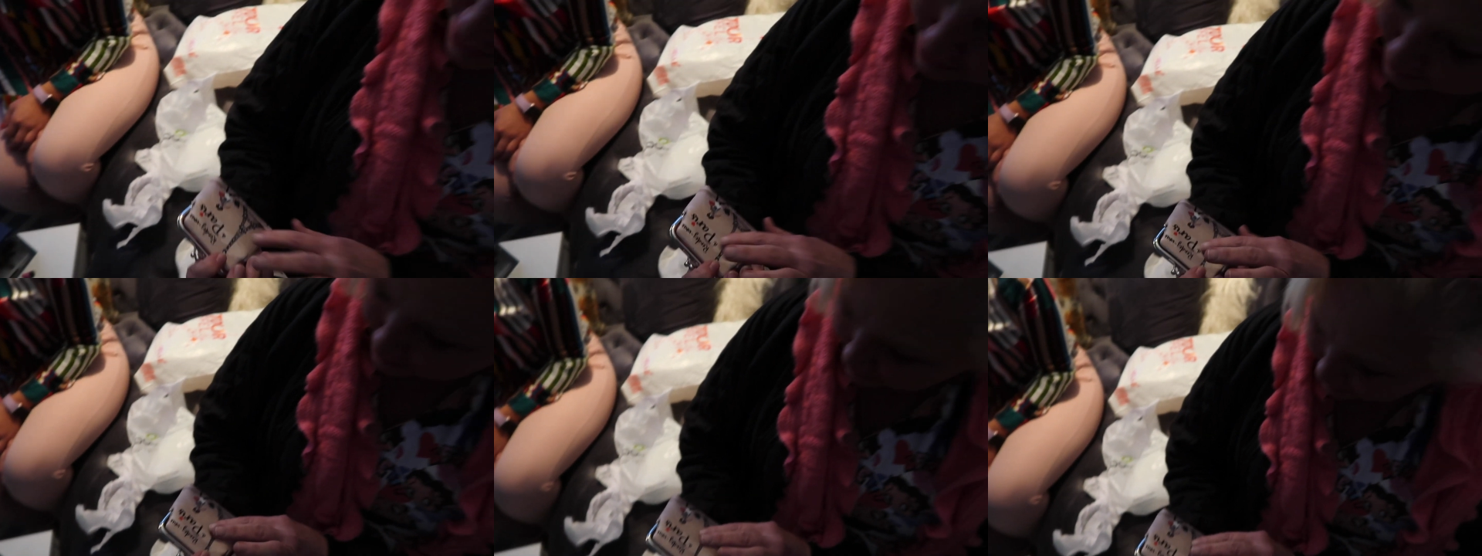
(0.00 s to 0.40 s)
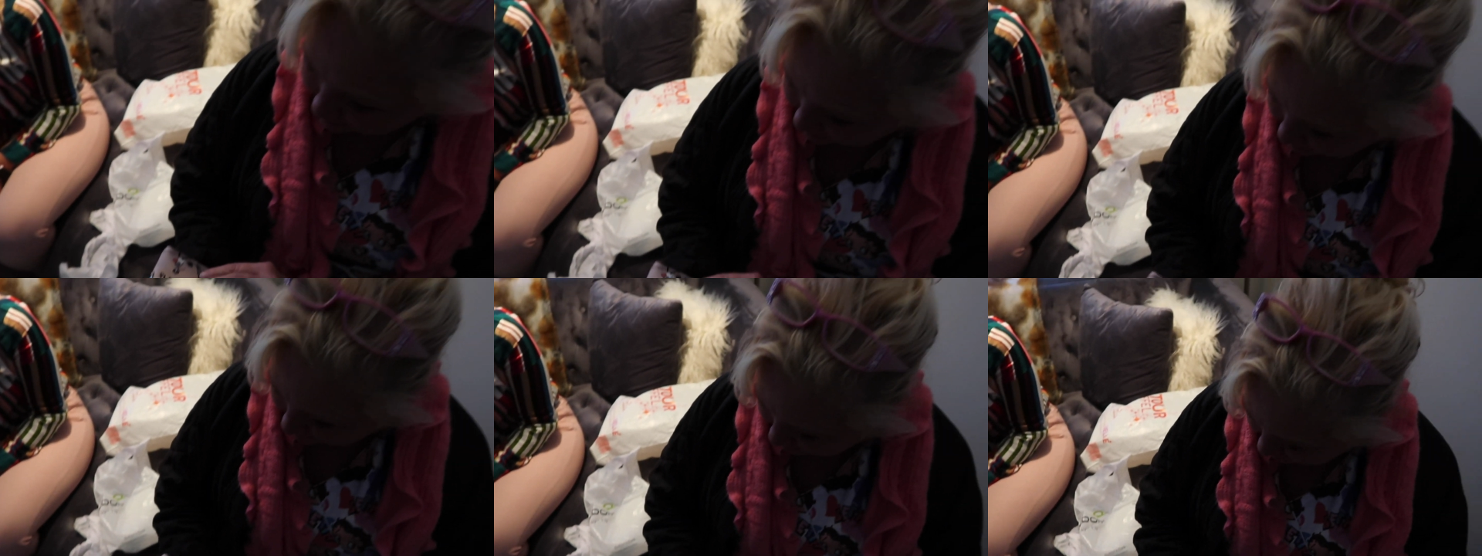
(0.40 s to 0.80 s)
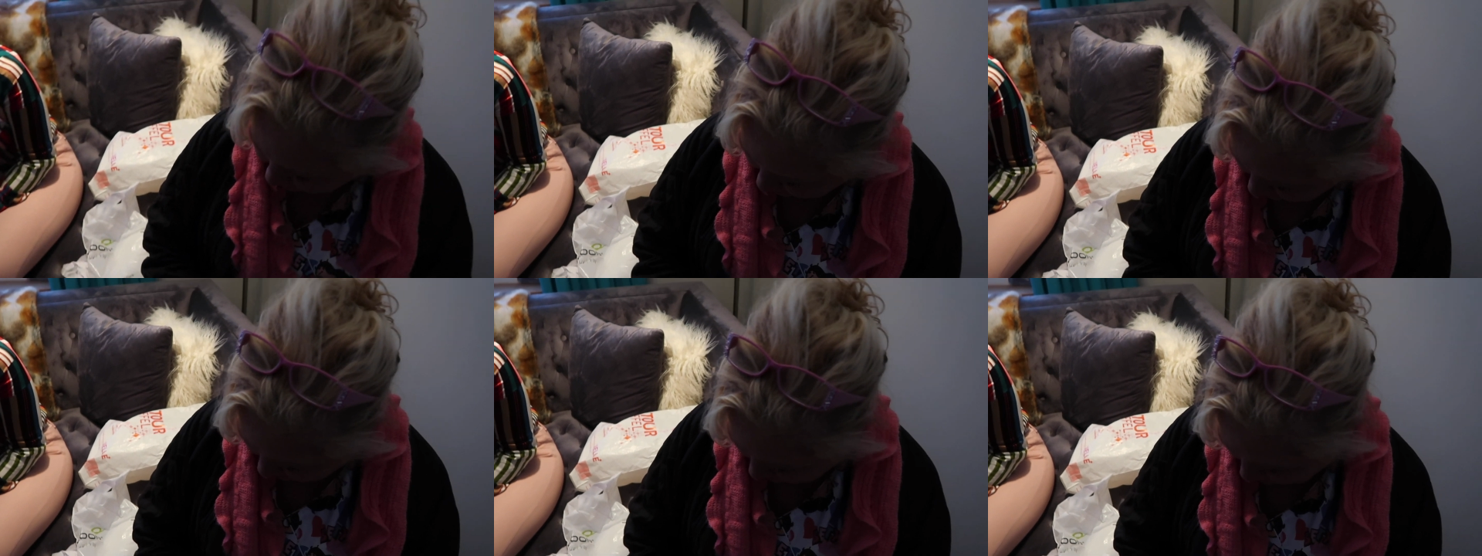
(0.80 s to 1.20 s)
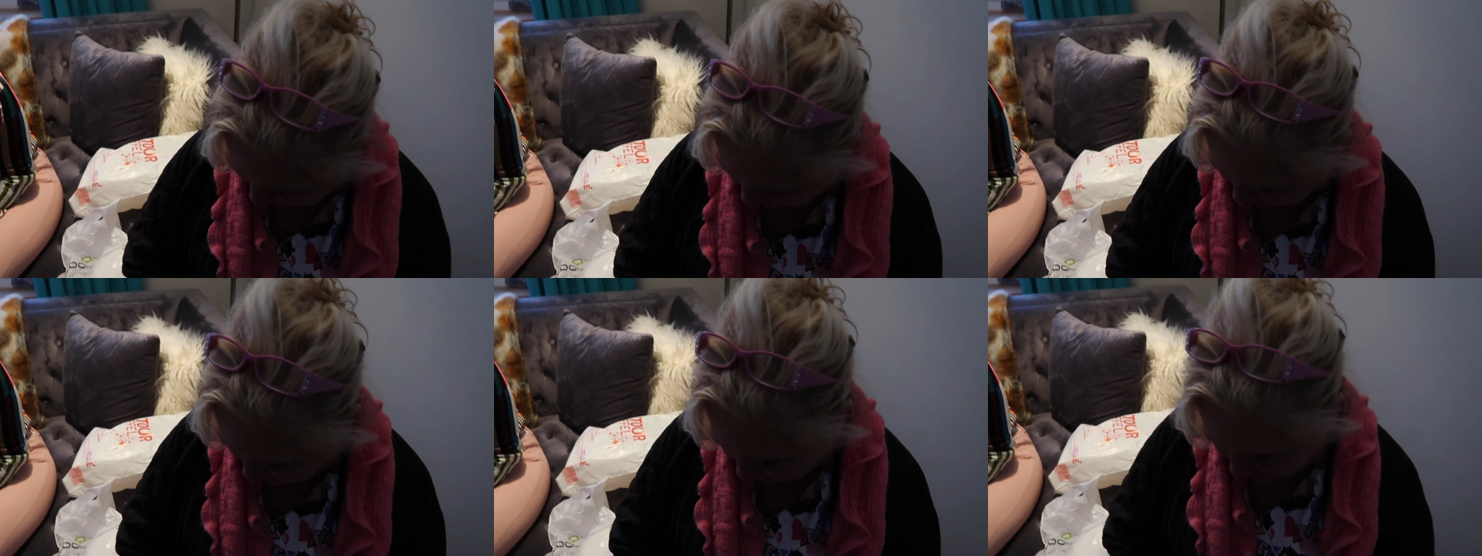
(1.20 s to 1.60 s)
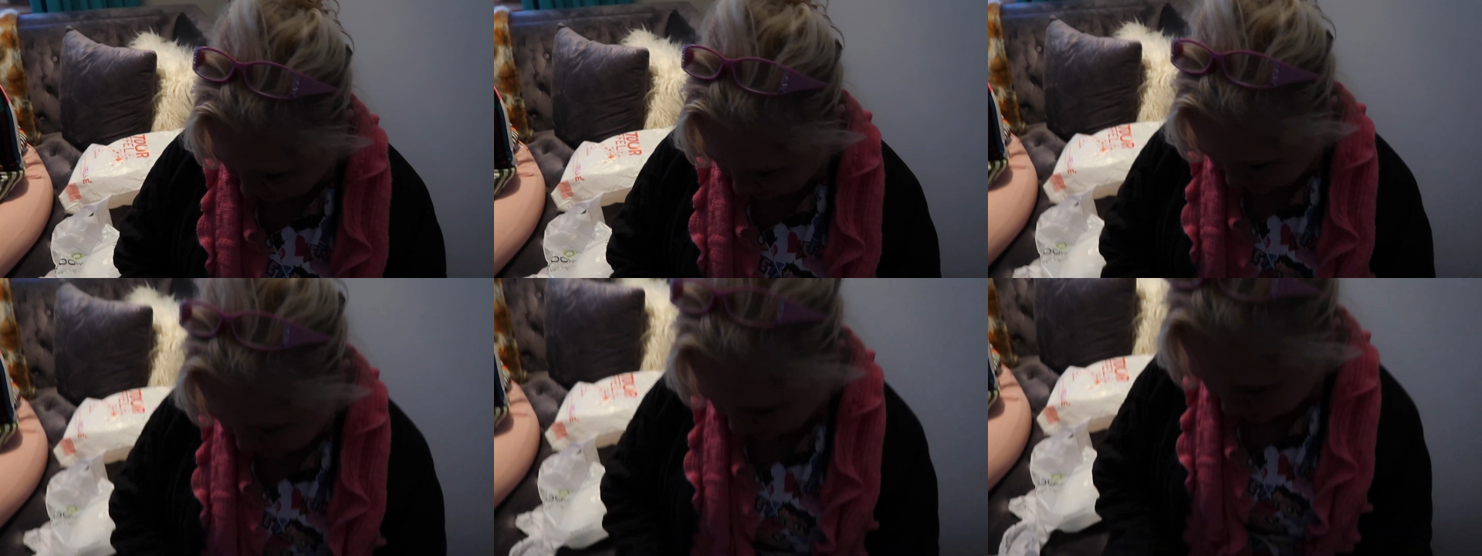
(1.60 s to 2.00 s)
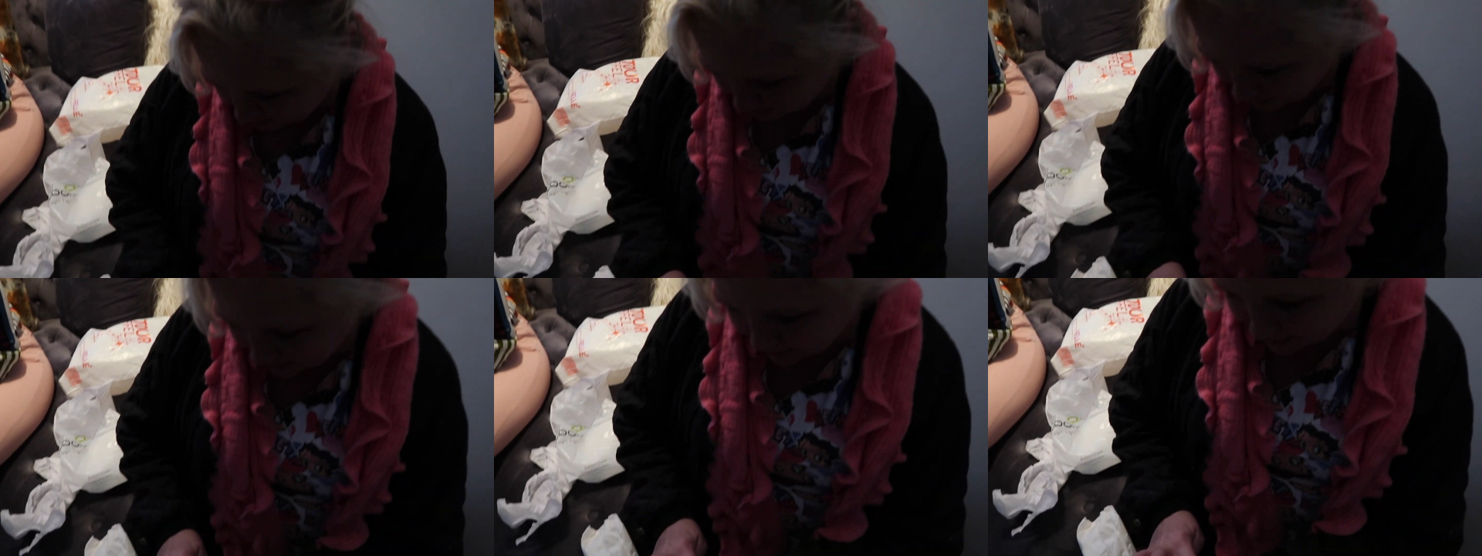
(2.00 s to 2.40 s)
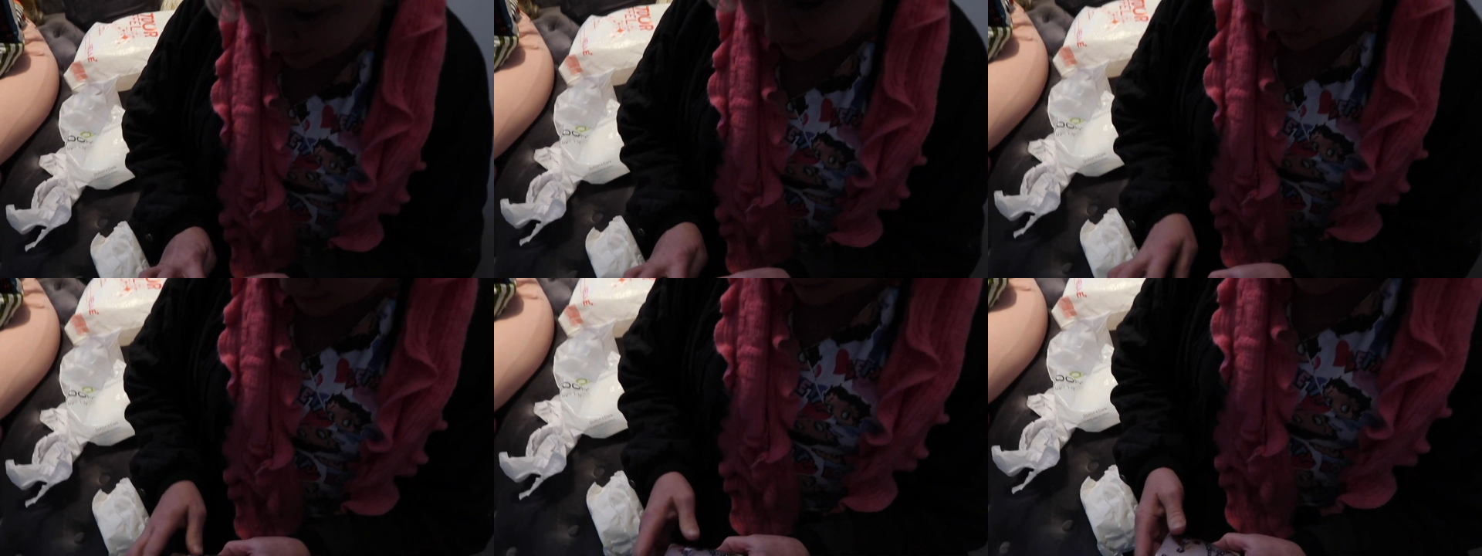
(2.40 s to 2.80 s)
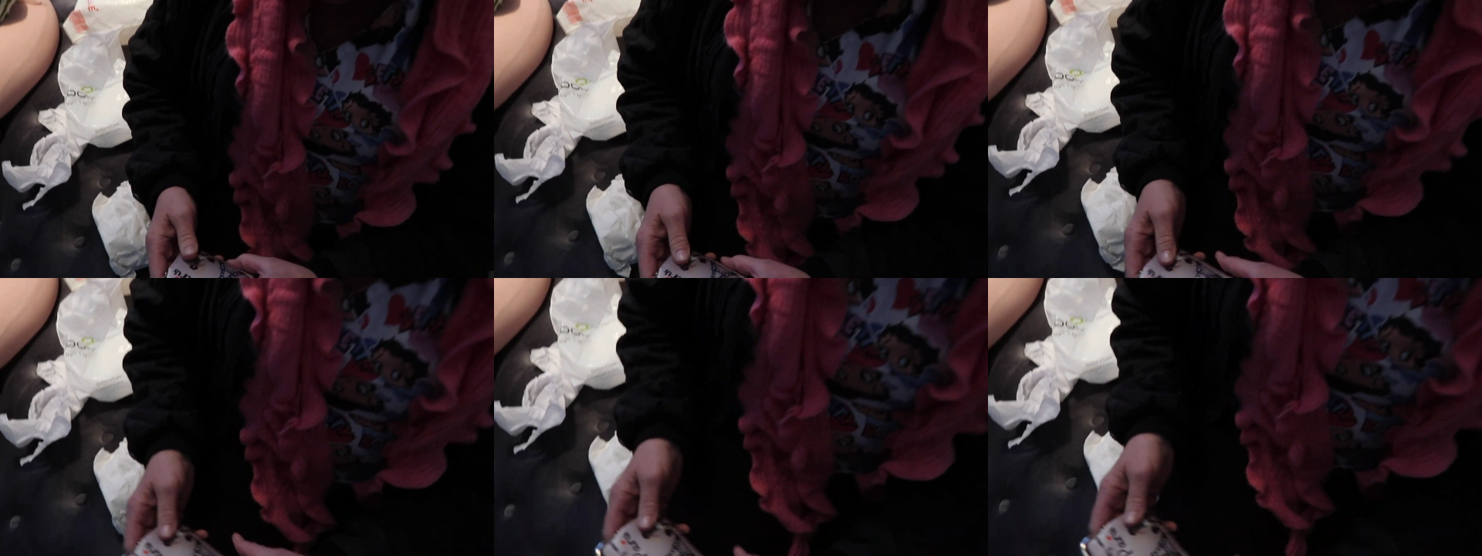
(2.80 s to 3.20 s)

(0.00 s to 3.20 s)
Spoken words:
No face is visible, so there are no lips to read.